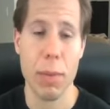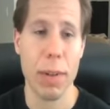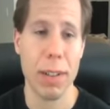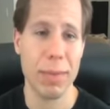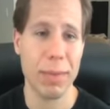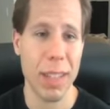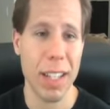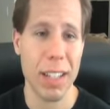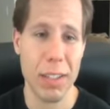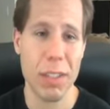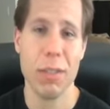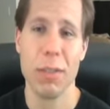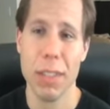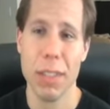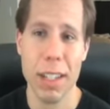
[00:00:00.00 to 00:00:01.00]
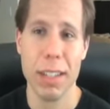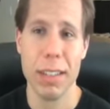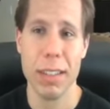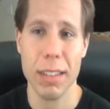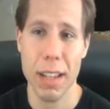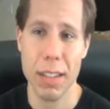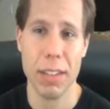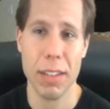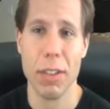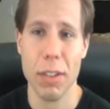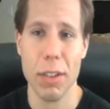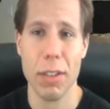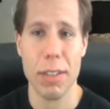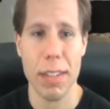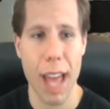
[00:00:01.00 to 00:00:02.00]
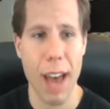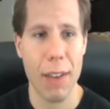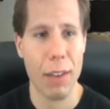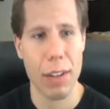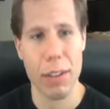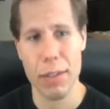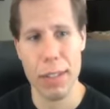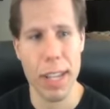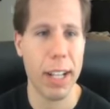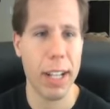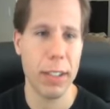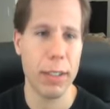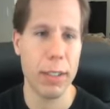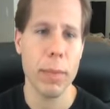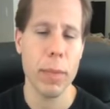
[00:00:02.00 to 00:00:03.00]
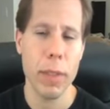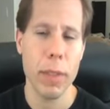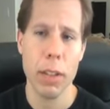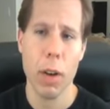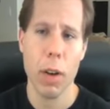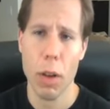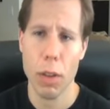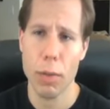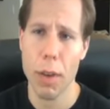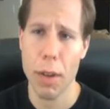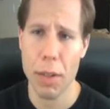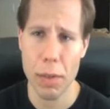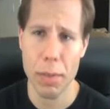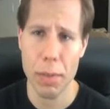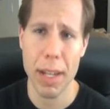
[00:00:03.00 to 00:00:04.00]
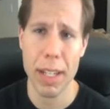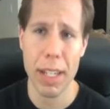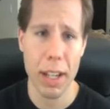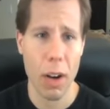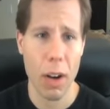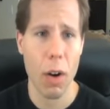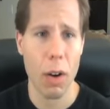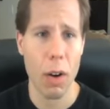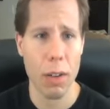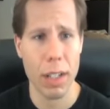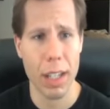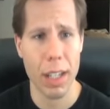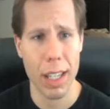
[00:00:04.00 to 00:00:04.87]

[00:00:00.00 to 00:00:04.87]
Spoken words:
but it certainly doesn't hurt to have Undertaker on the WrestleMania card